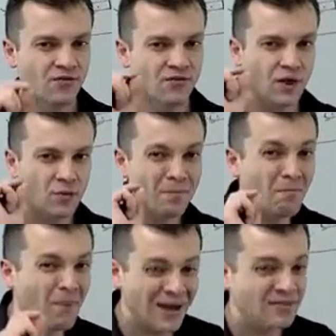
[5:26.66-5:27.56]
very
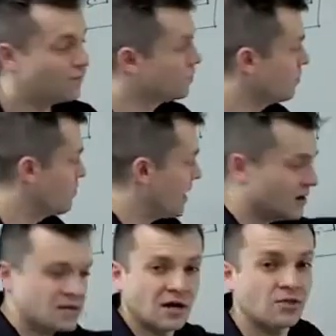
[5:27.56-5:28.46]
mindful of
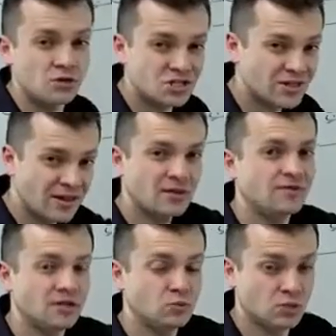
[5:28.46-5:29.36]
that,
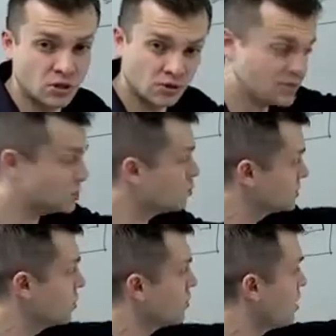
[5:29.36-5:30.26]
understanding this is
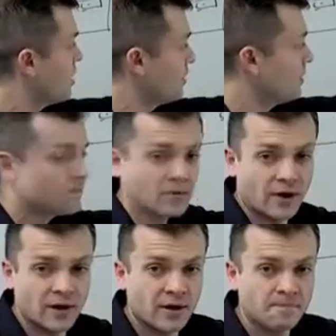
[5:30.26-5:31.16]
what's going on,
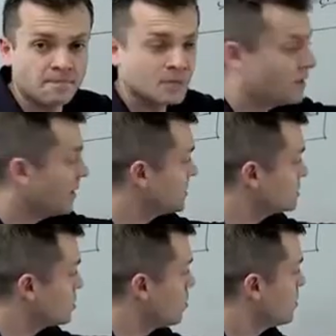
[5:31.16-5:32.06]
right? And
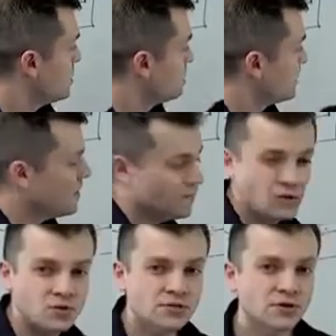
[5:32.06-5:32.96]
so if
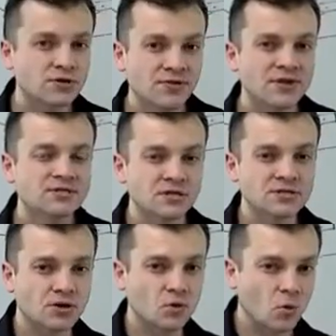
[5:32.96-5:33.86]
you do certain things in a
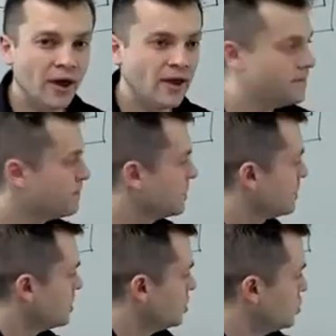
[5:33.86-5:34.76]
certain way,
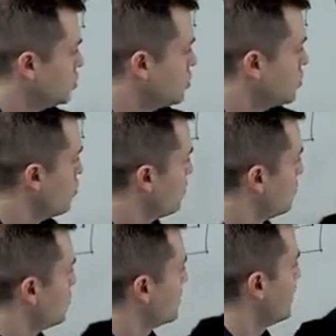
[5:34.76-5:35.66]
you
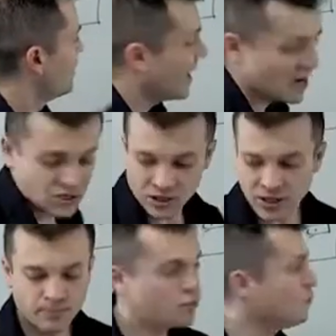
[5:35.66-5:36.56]
can
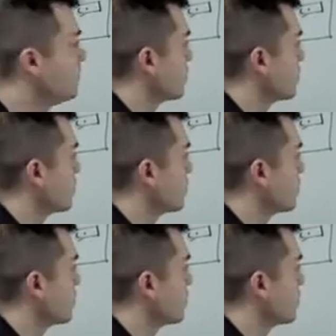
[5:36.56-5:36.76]
actually improve